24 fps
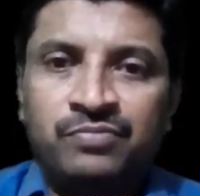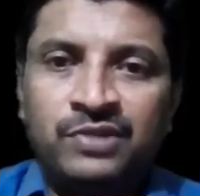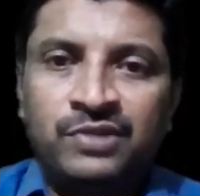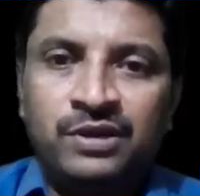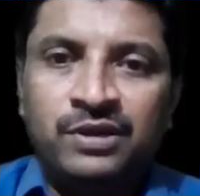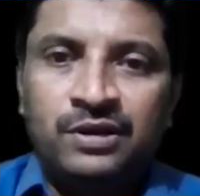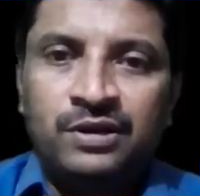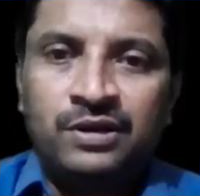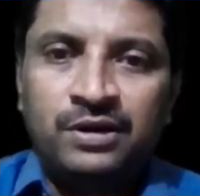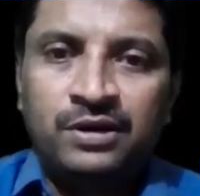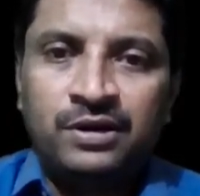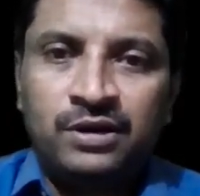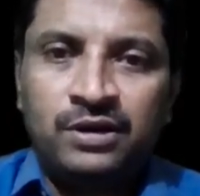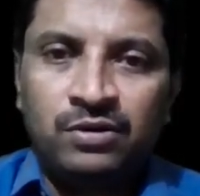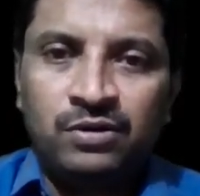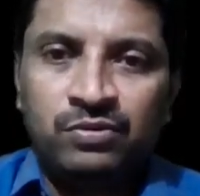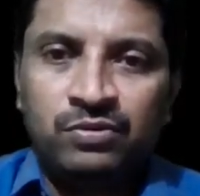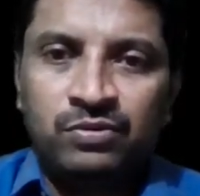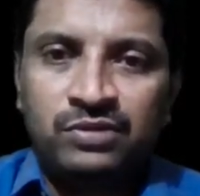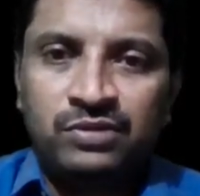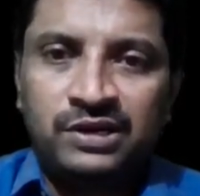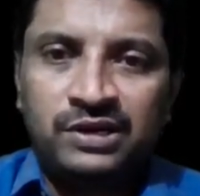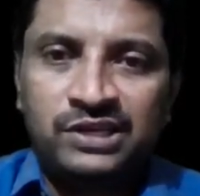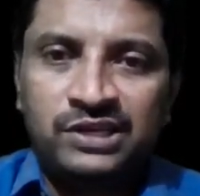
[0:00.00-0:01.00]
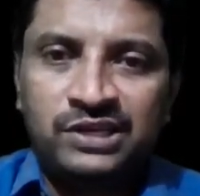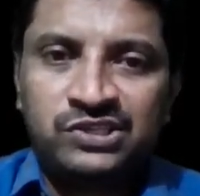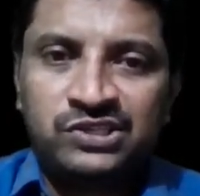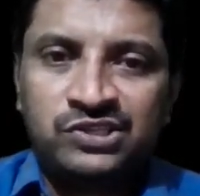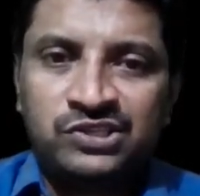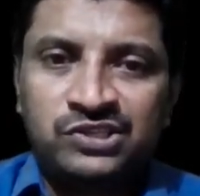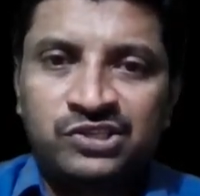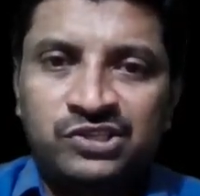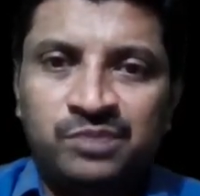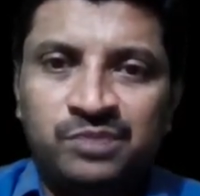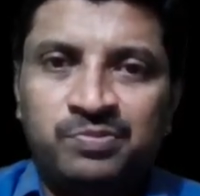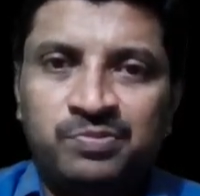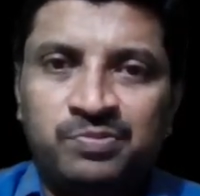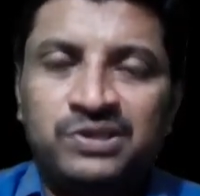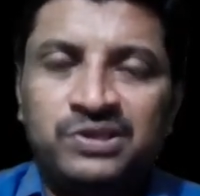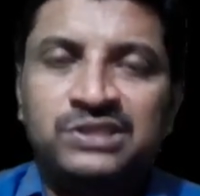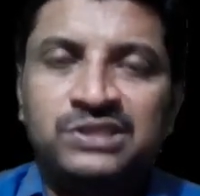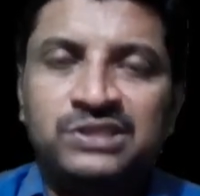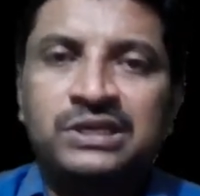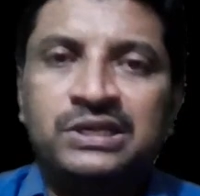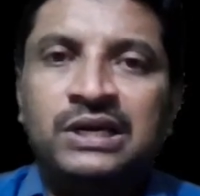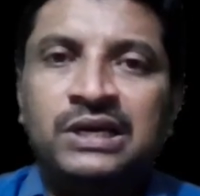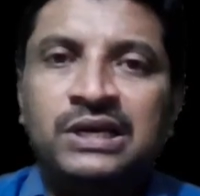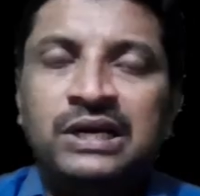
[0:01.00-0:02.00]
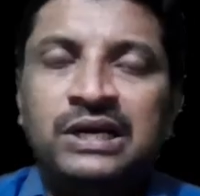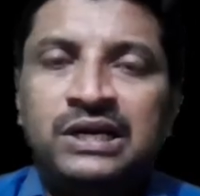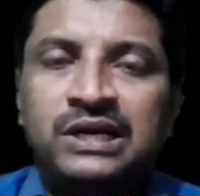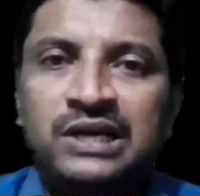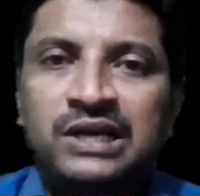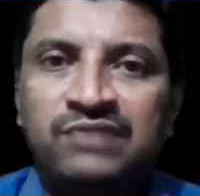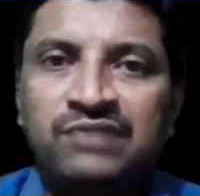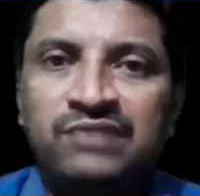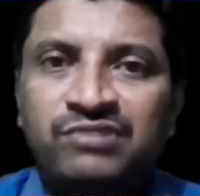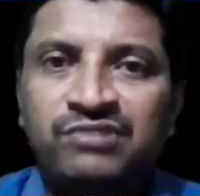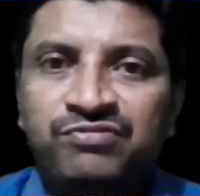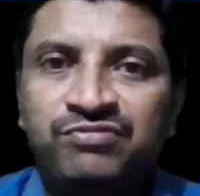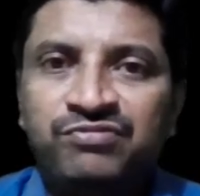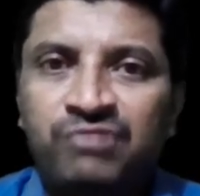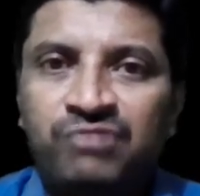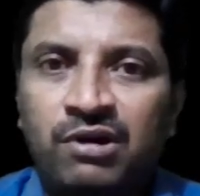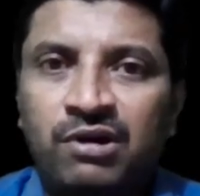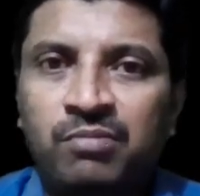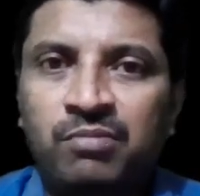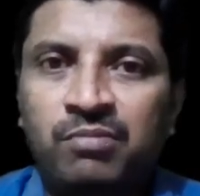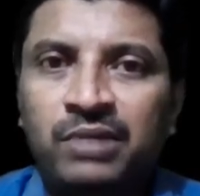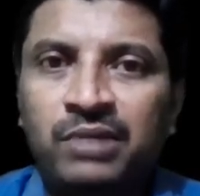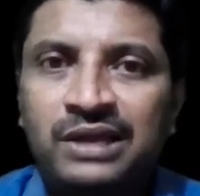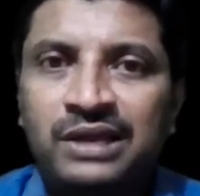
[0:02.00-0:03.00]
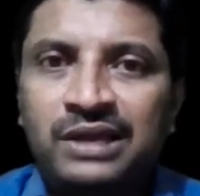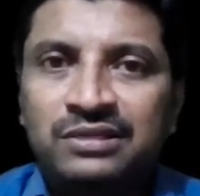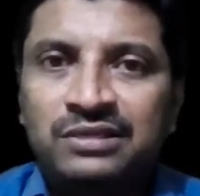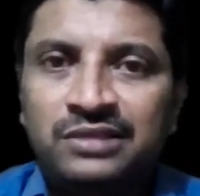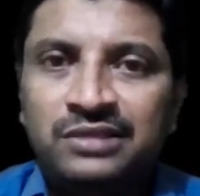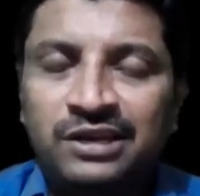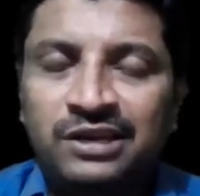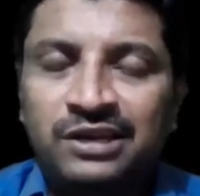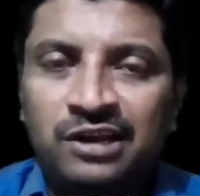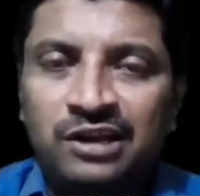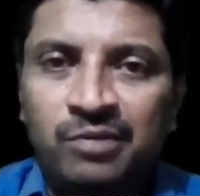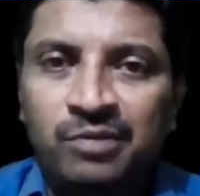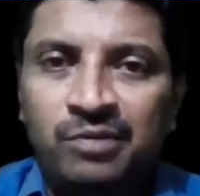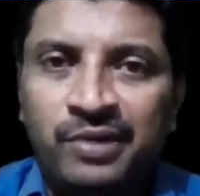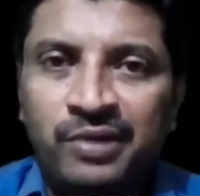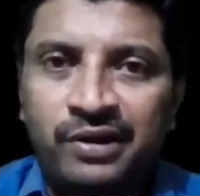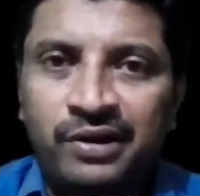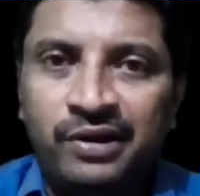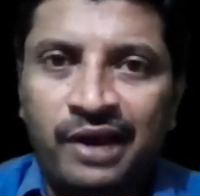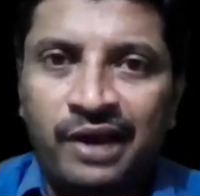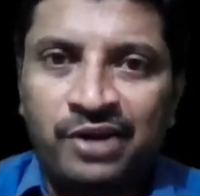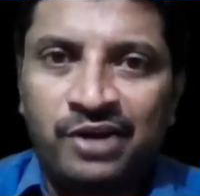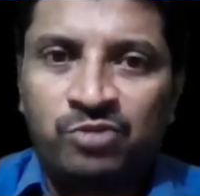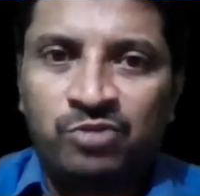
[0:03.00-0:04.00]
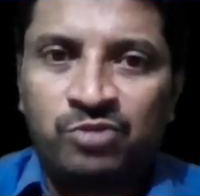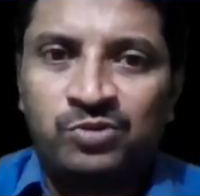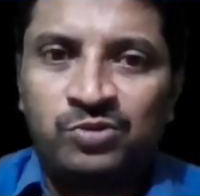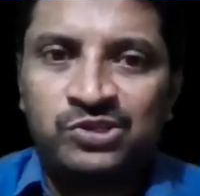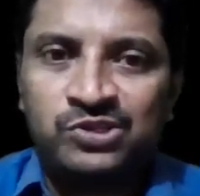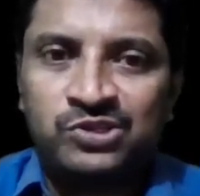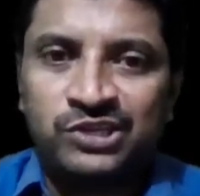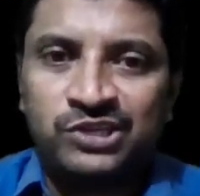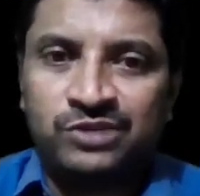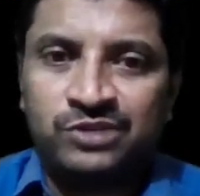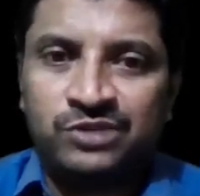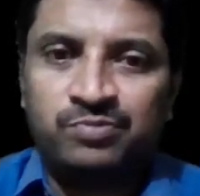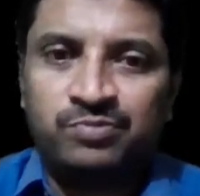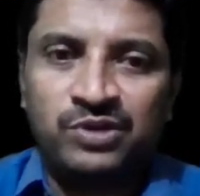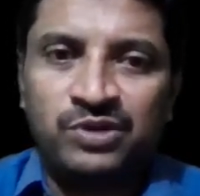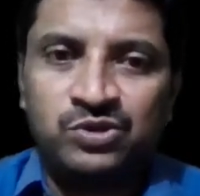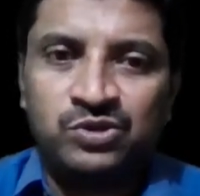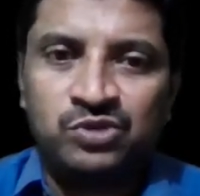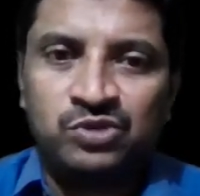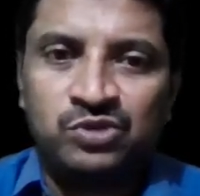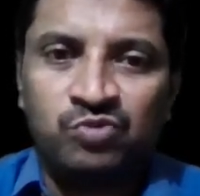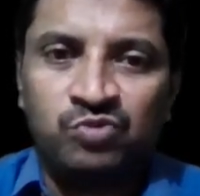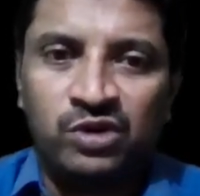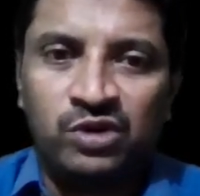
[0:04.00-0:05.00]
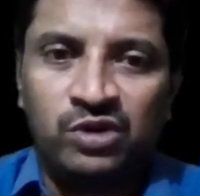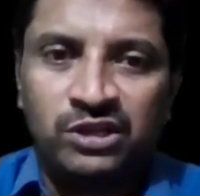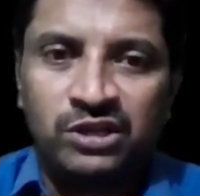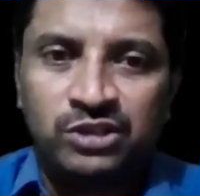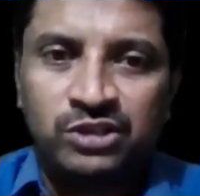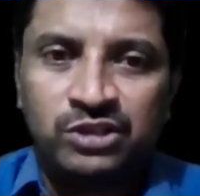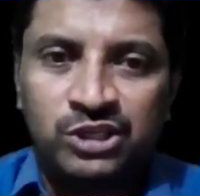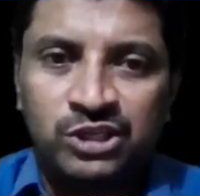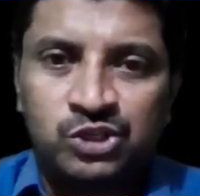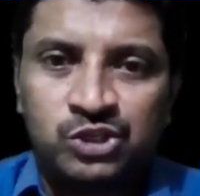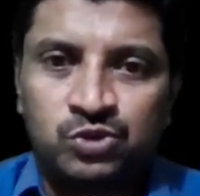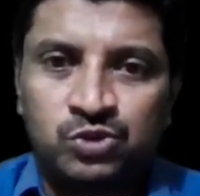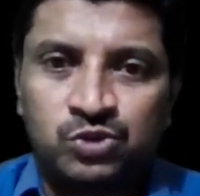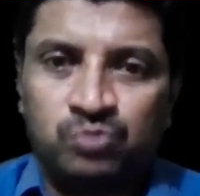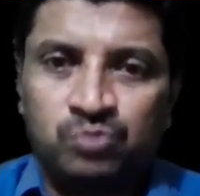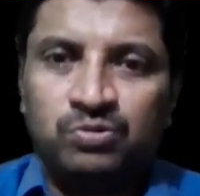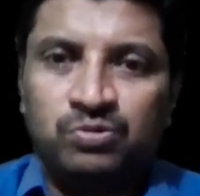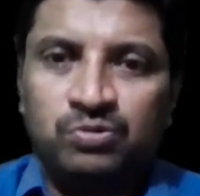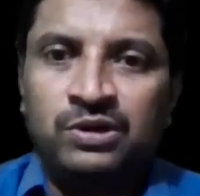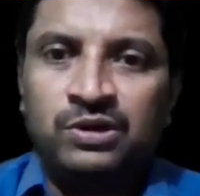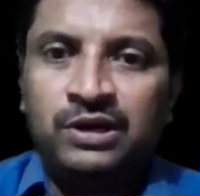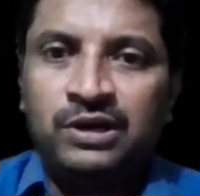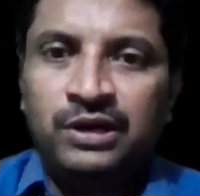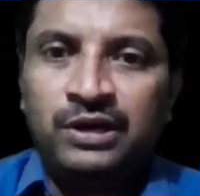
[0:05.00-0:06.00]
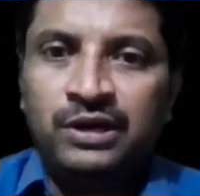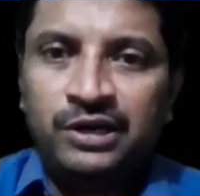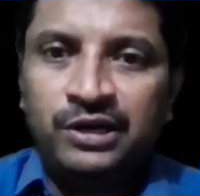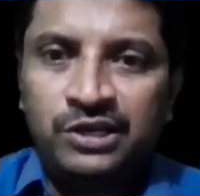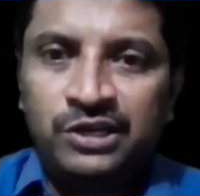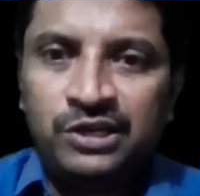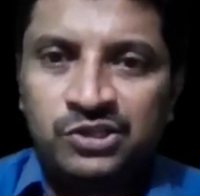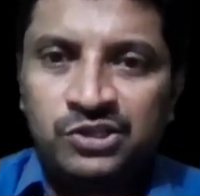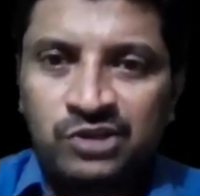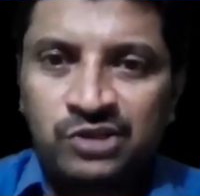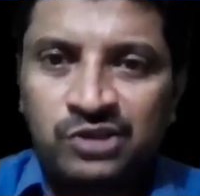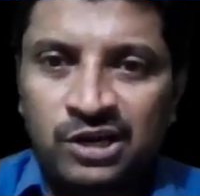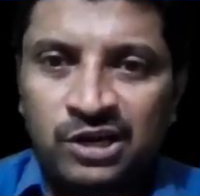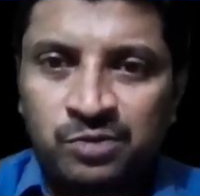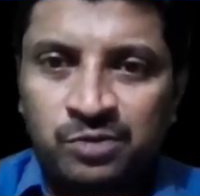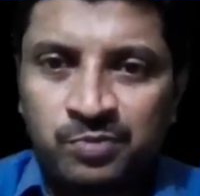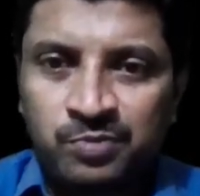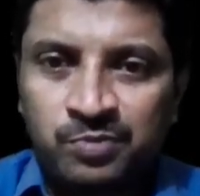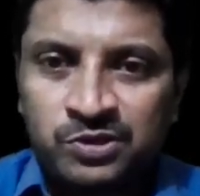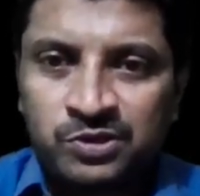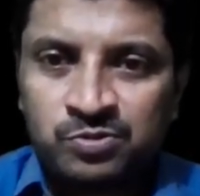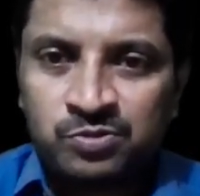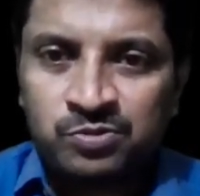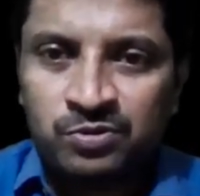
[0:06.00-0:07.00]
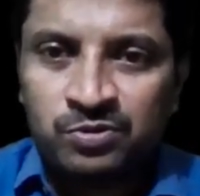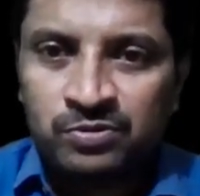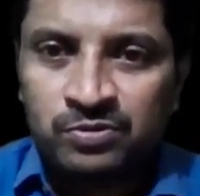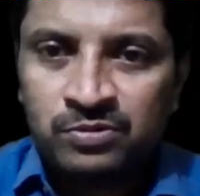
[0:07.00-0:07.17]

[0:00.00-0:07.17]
Now the next step is, can we form a 3-element attribute set by using only these 2? It is not possible.